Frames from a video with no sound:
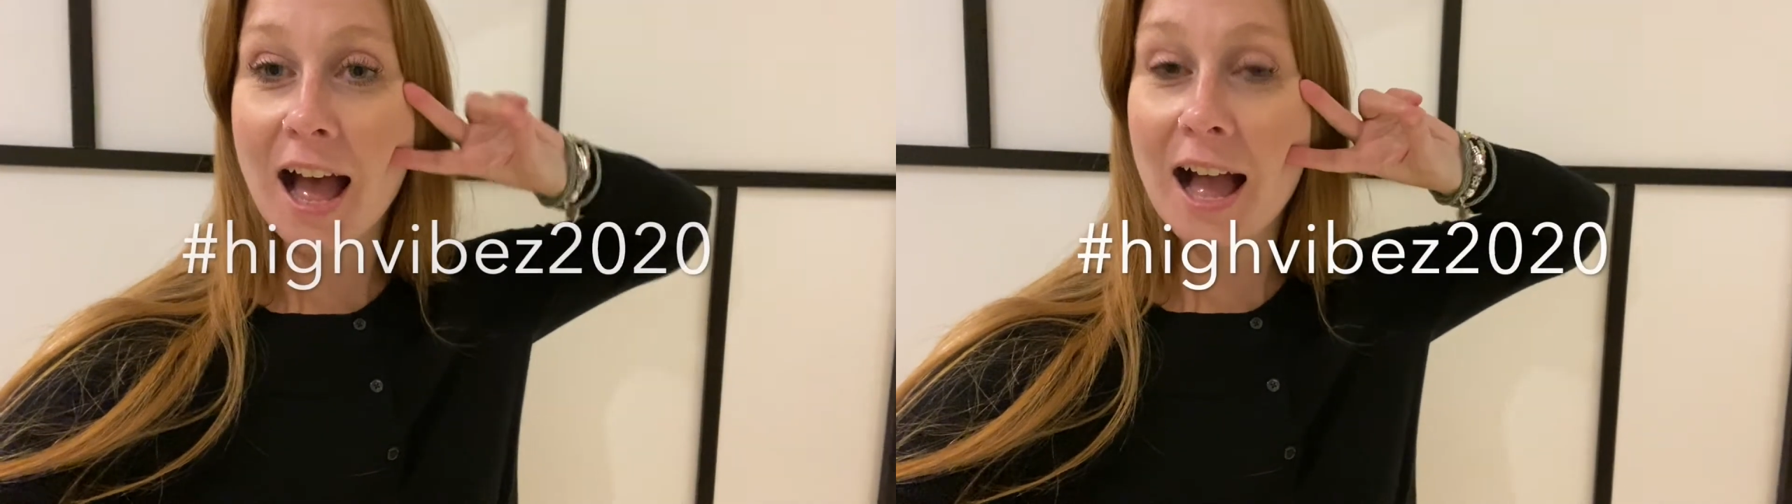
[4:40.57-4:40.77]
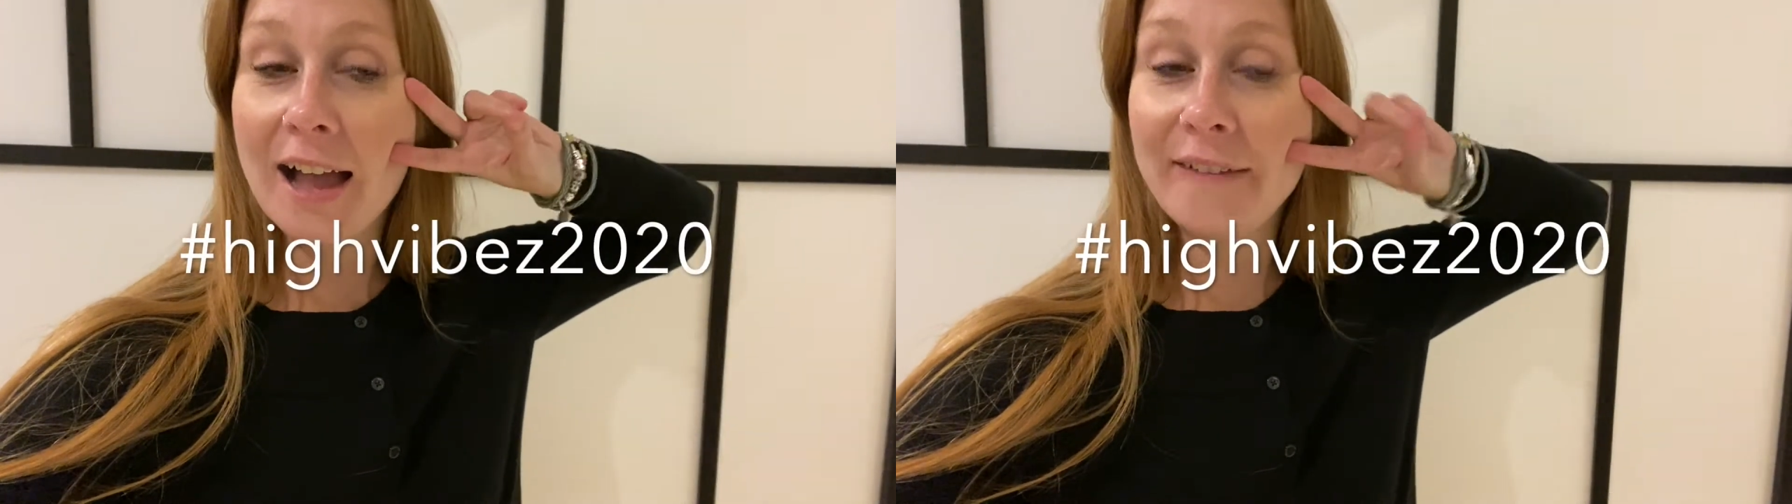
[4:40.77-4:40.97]

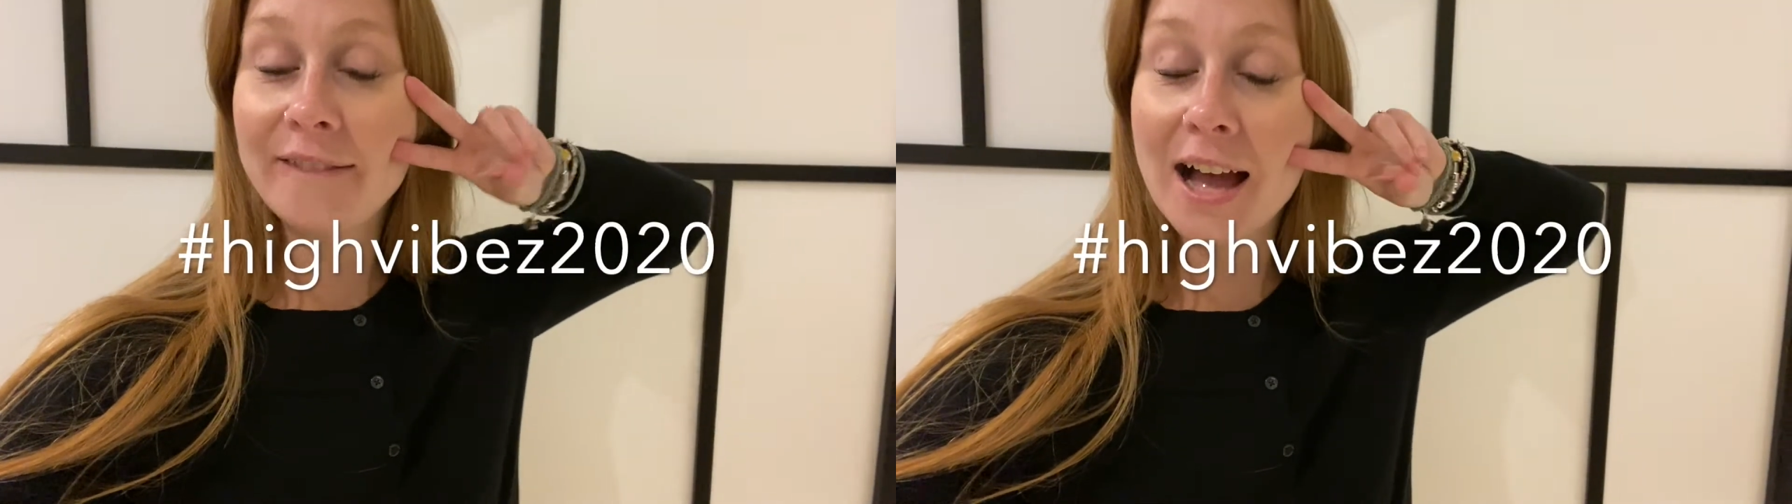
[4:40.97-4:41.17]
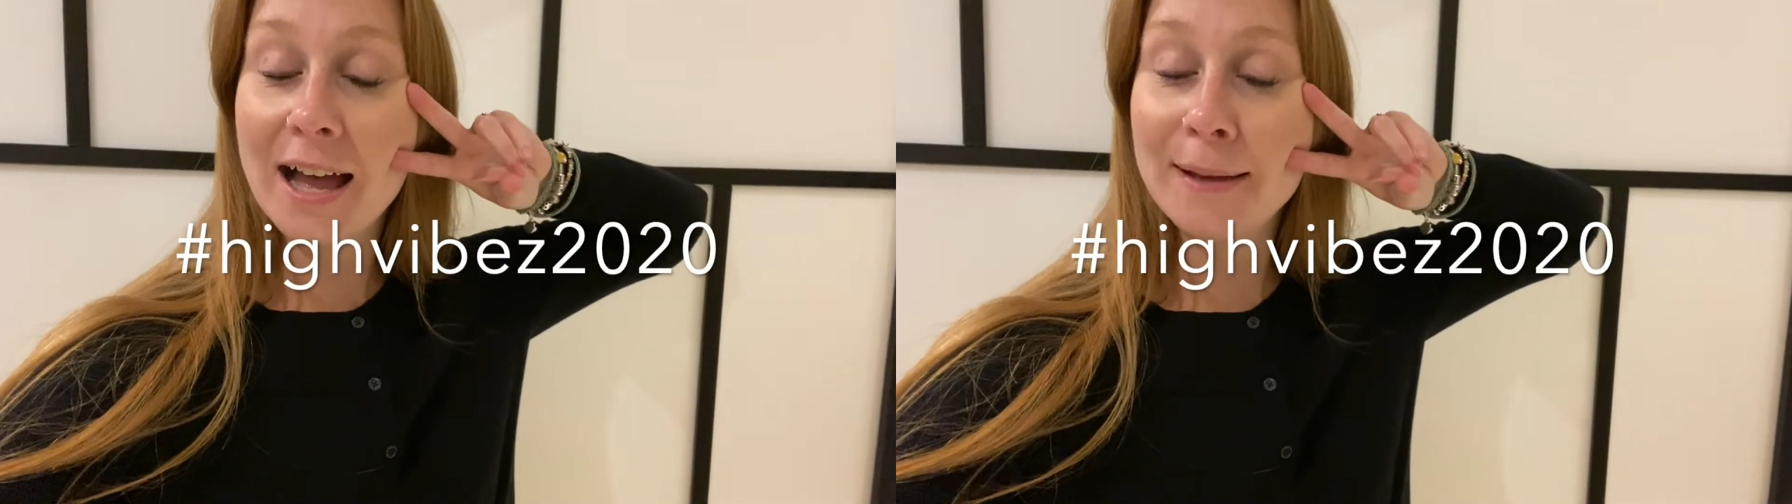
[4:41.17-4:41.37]

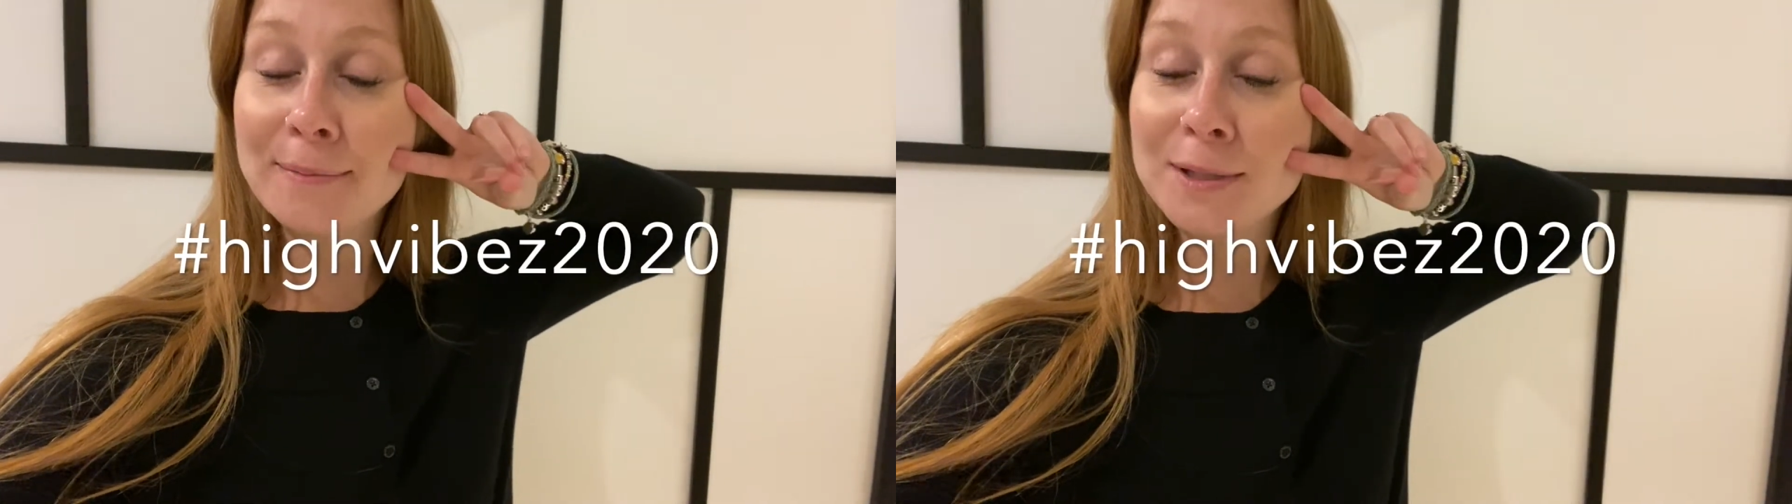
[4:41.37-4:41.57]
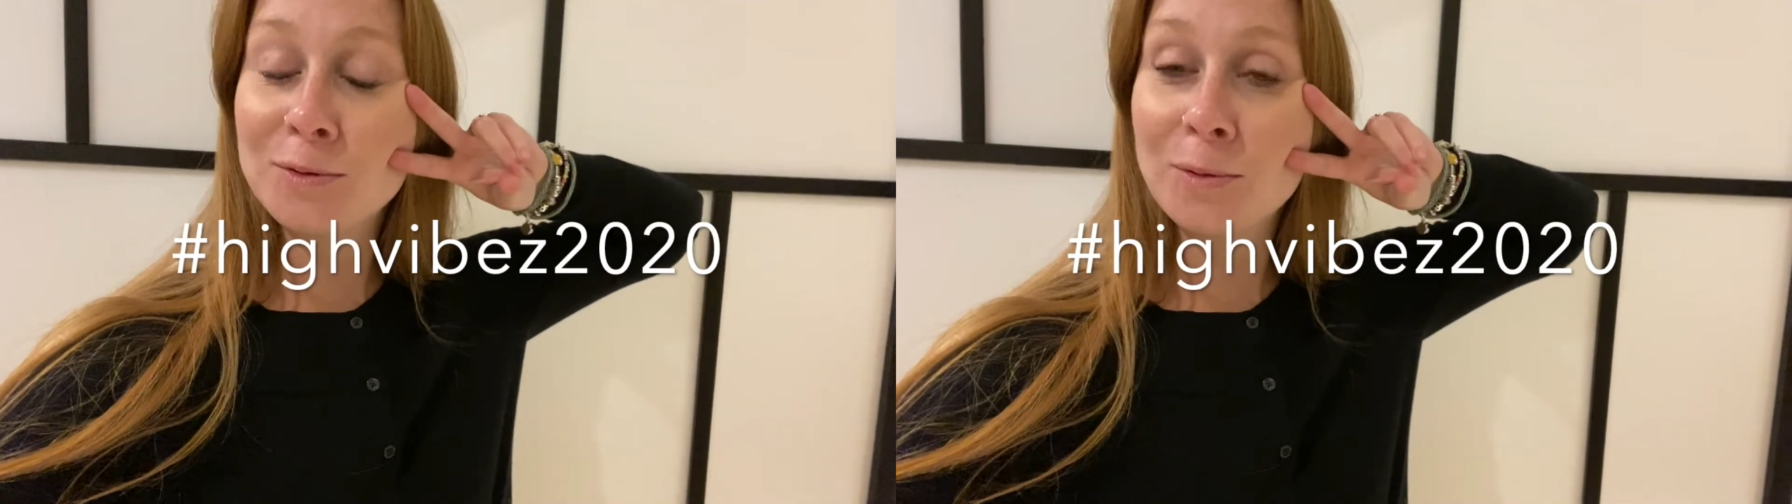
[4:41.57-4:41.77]

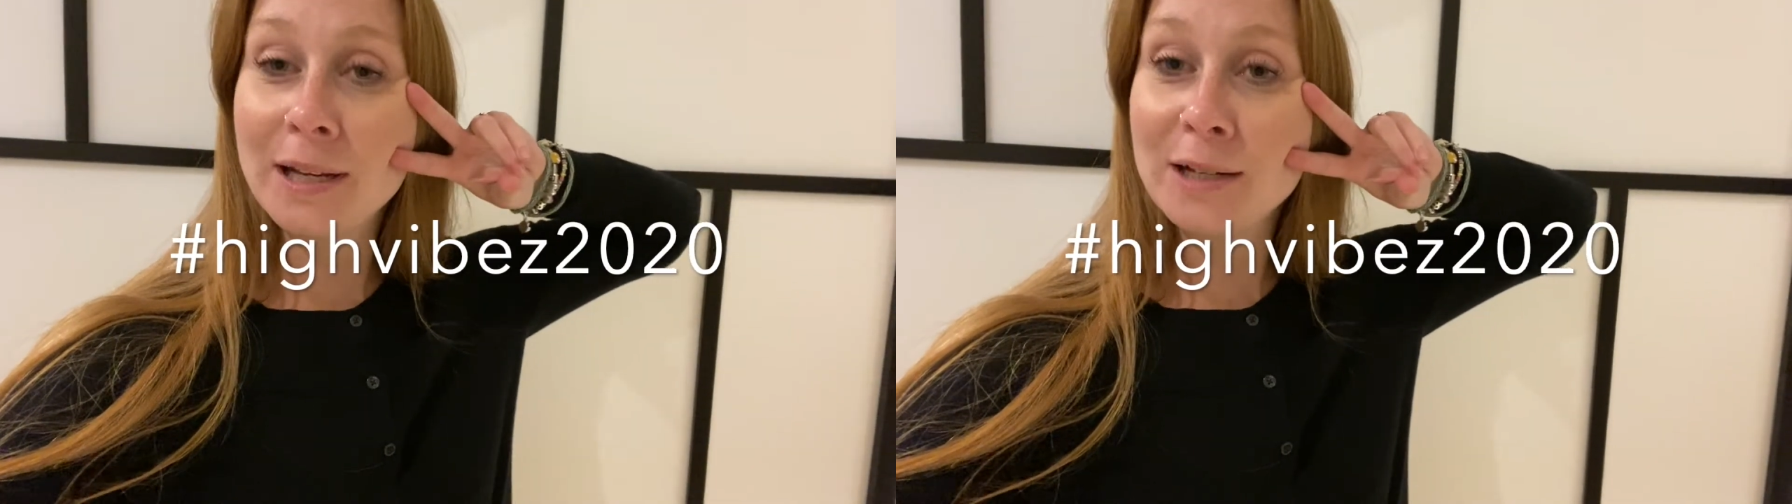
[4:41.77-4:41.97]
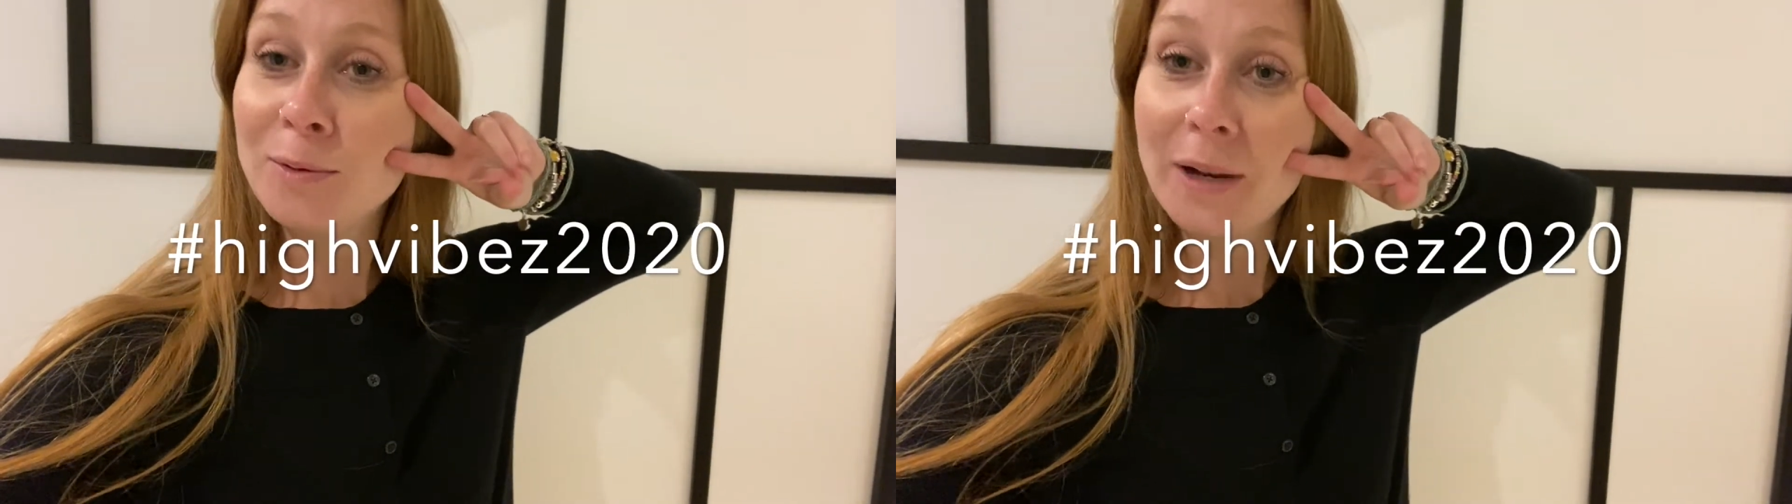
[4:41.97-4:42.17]
HighVibez
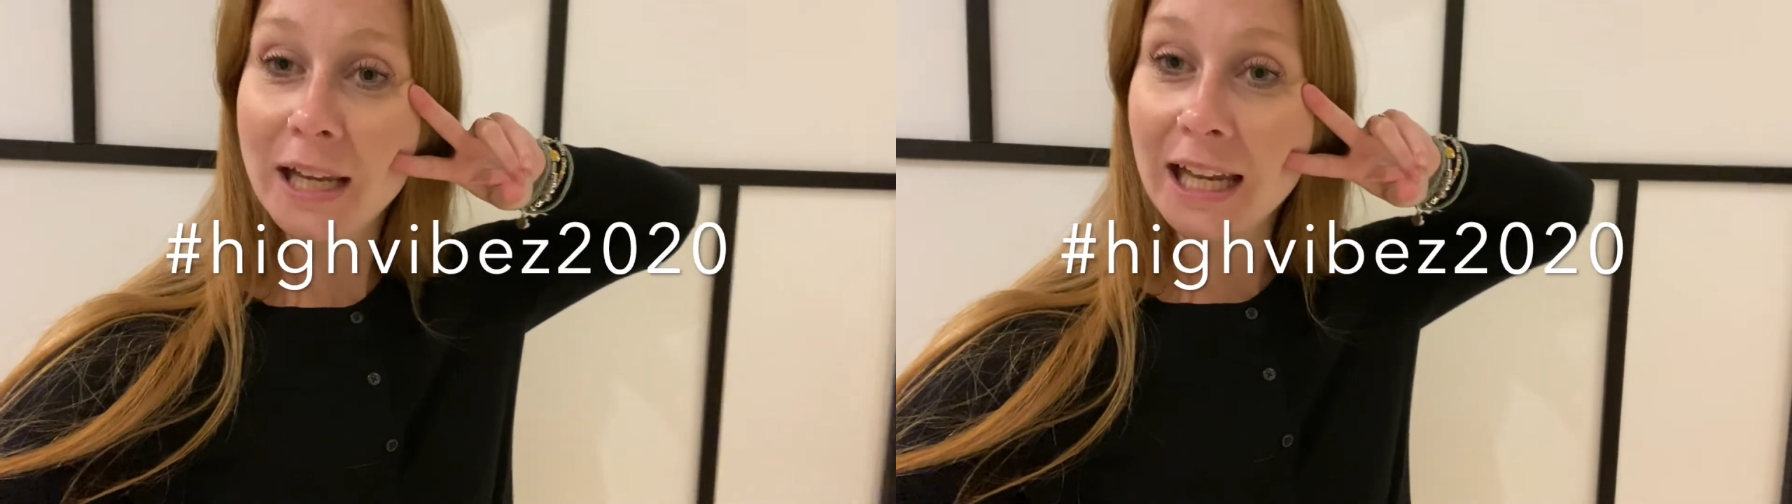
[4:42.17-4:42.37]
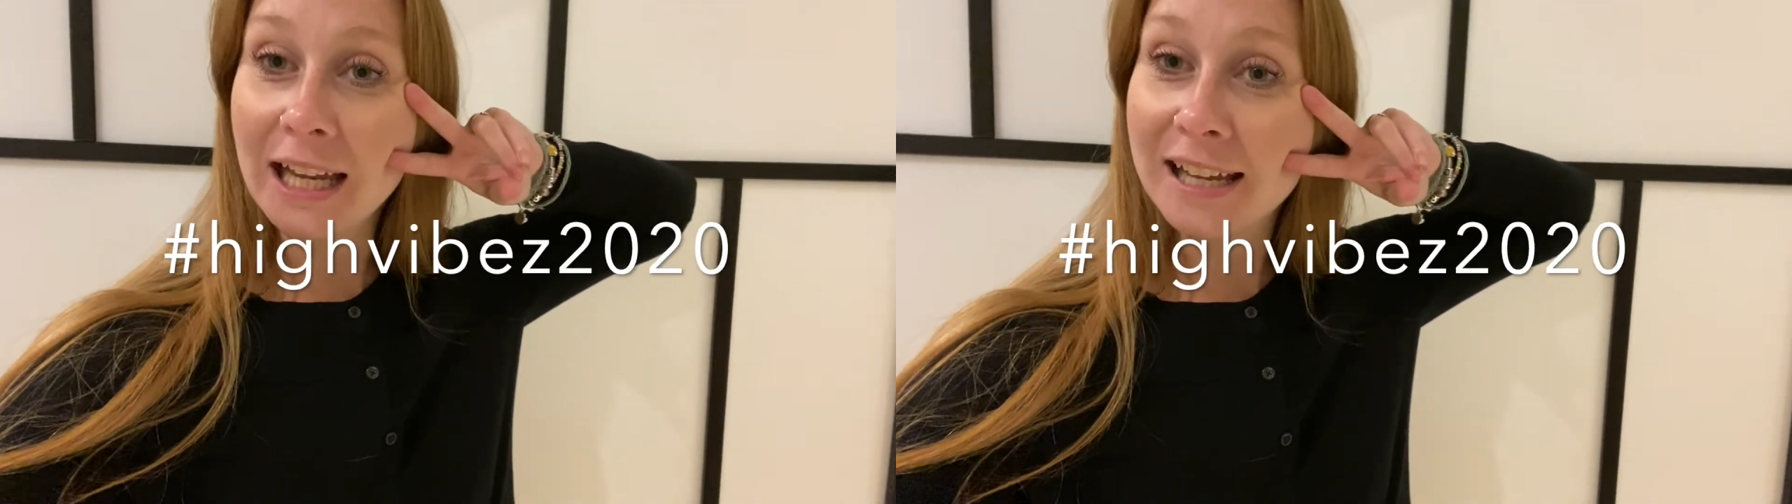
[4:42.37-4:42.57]
twenty
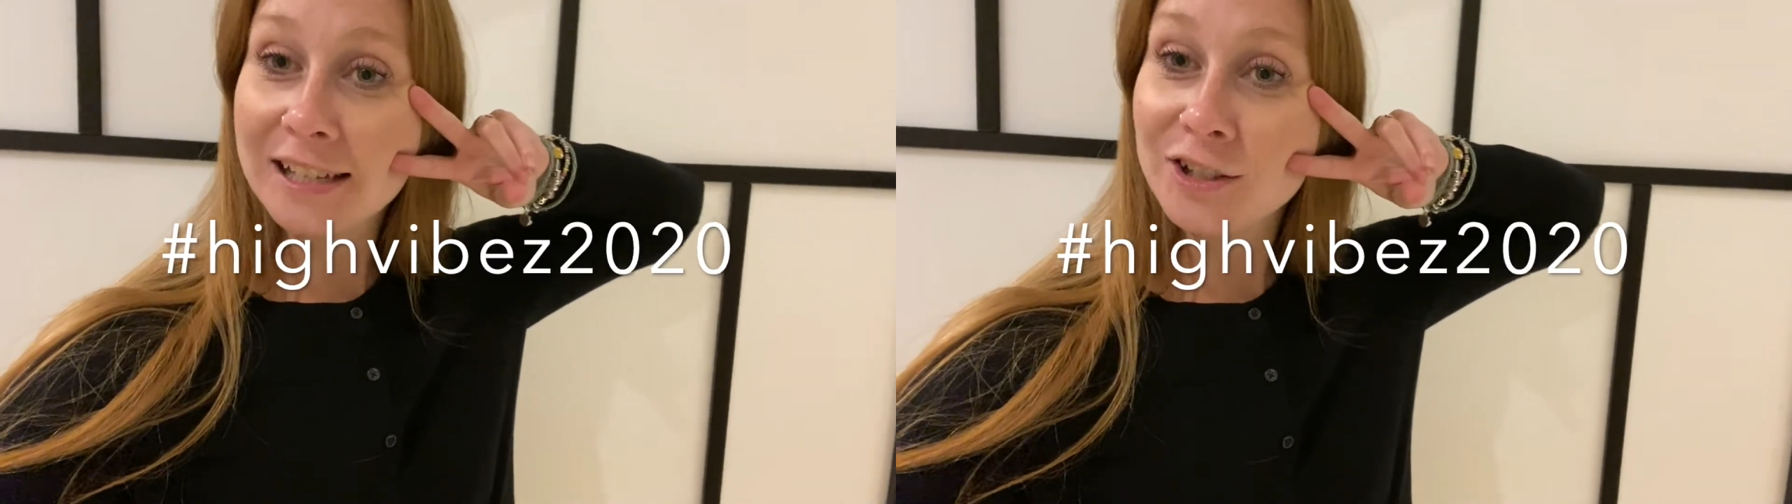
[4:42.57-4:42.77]
twenty